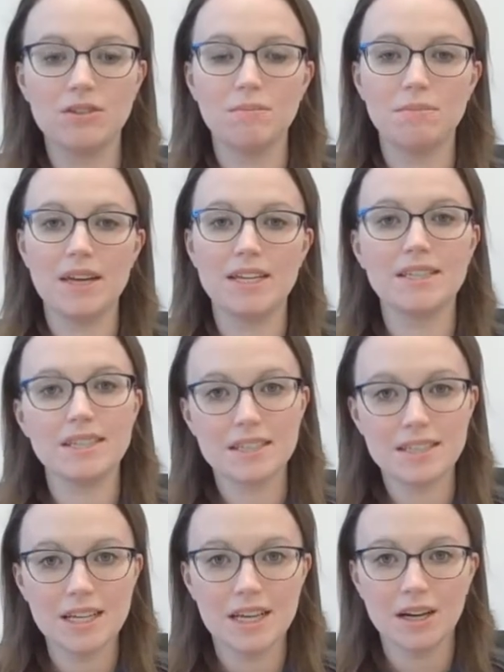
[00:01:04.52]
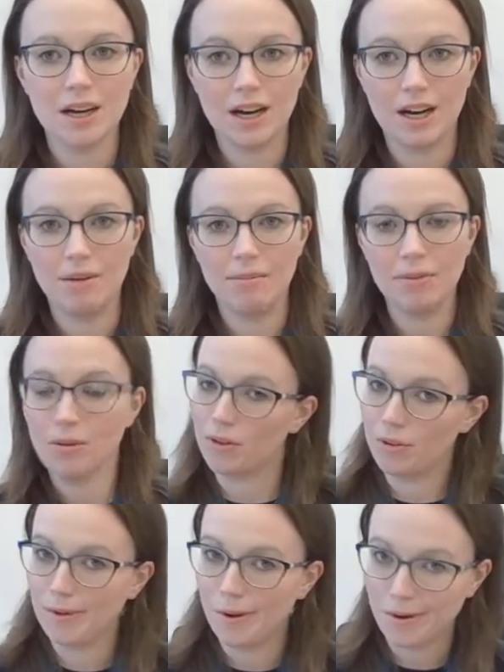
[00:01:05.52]
and basses, they're a
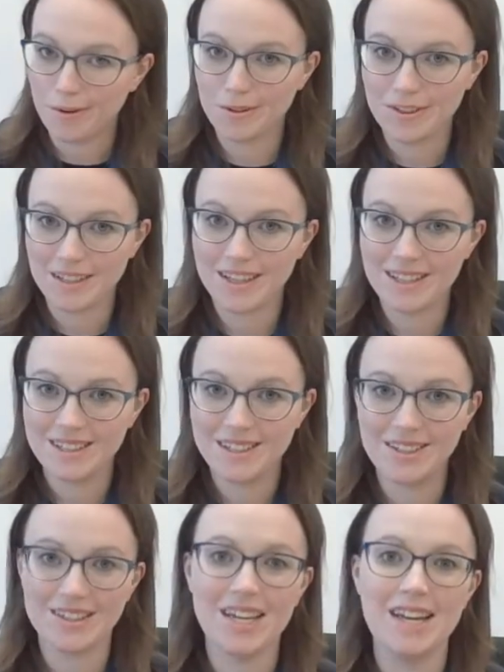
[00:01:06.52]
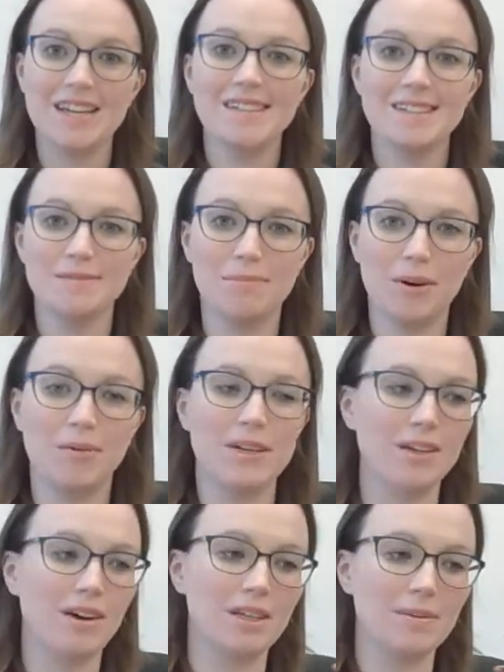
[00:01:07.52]
little bit harder to get into their case, but we
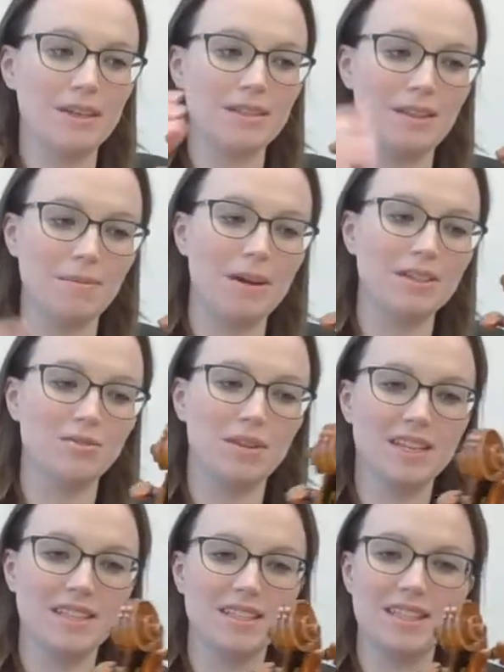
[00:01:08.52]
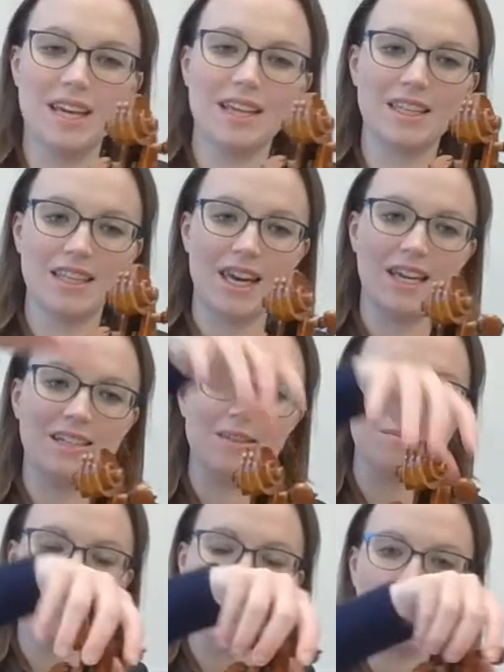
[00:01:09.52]
talked about the best way is to take the case
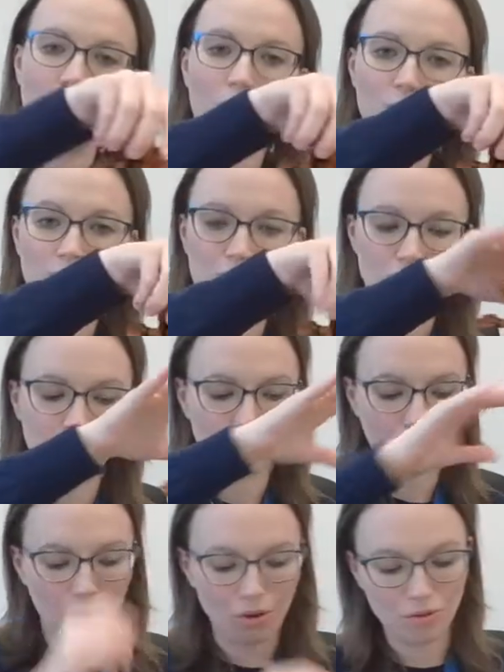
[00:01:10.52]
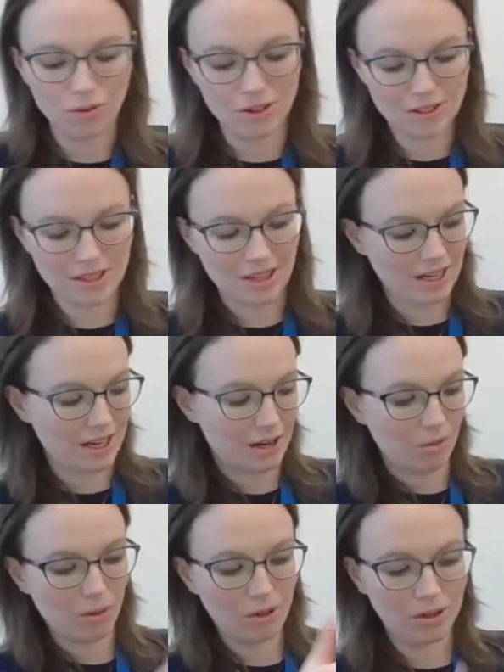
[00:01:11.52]
and put it over the scroll first and then kind
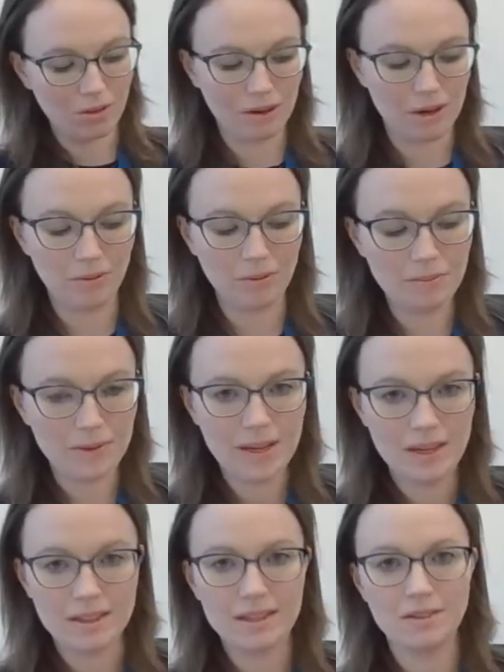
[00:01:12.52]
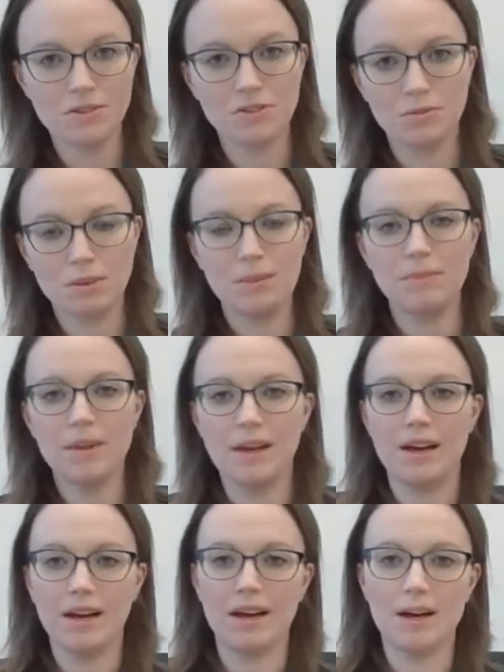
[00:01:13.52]
of work it around the instrument,
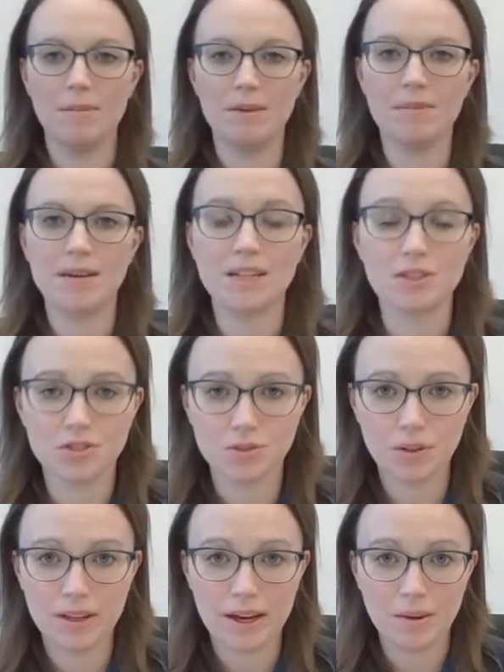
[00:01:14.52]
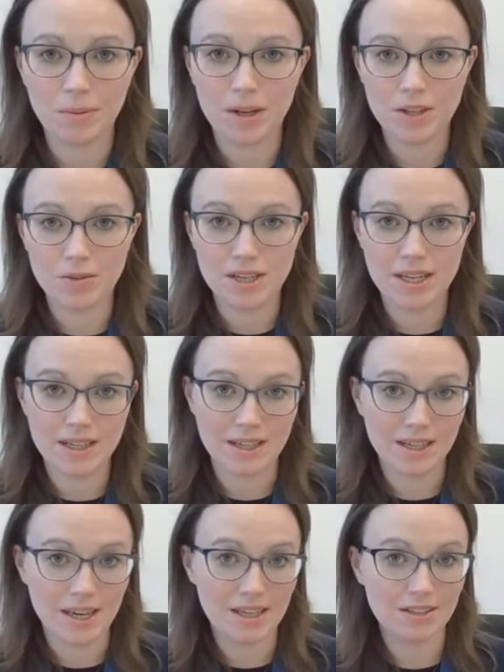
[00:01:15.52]
and making sure that when you take the
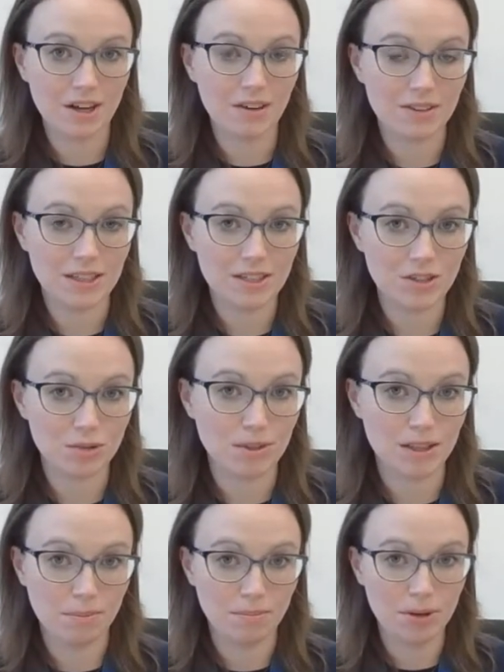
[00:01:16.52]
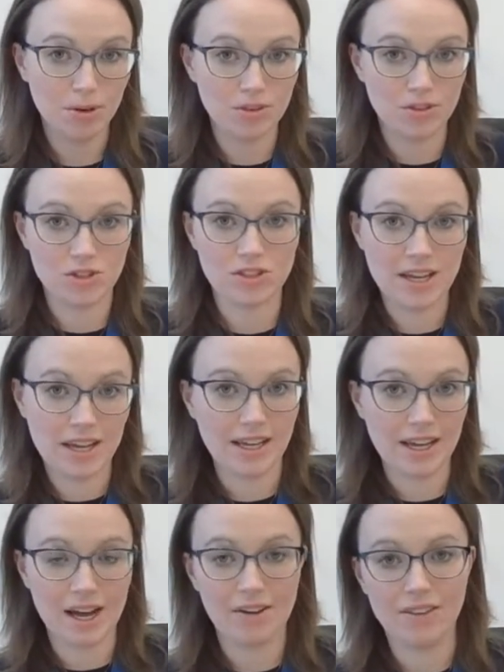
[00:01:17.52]
case off the instrument, the bow is just
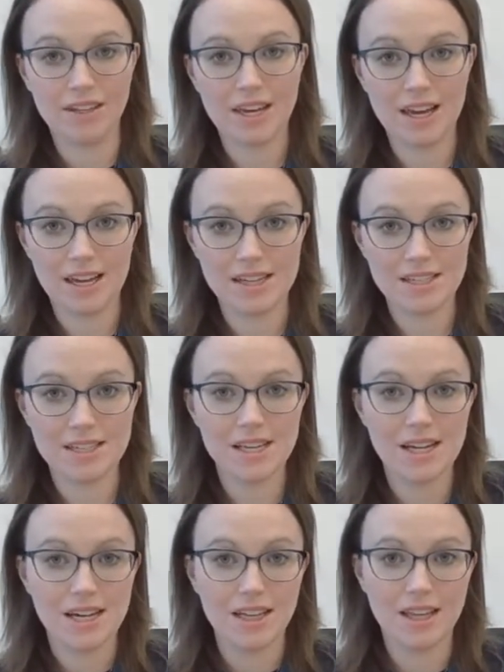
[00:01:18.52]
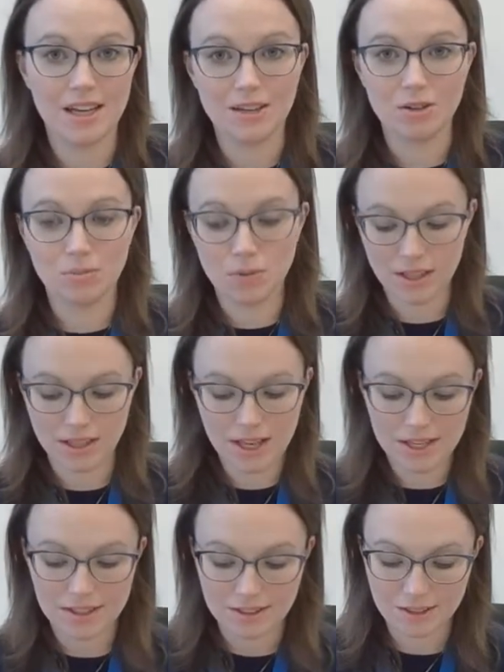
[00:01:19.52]
hanging out in the case, that you put the
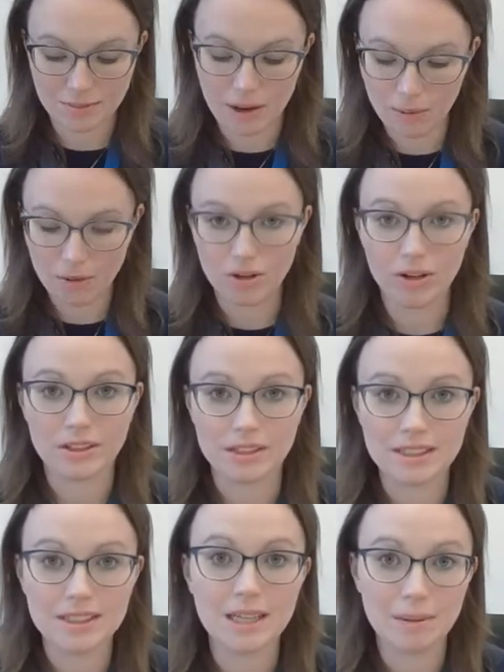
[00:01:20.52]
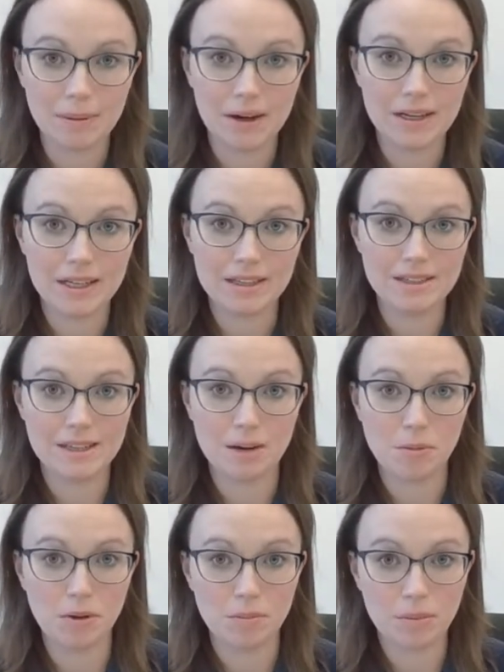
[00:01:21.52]
case in a spot where you're not going to step on it and step
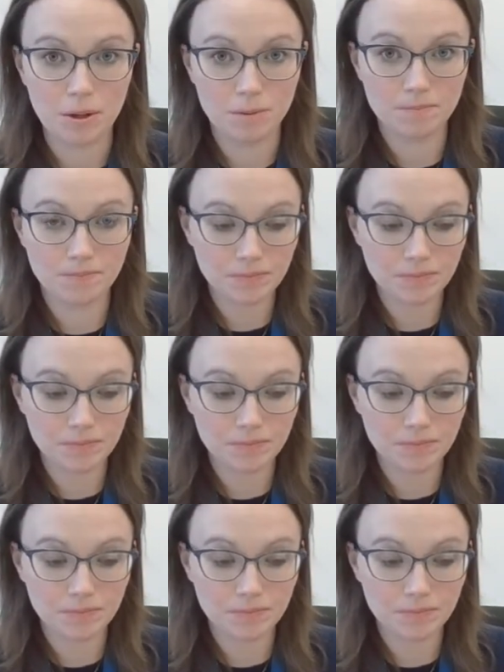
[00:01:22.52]
on the bow.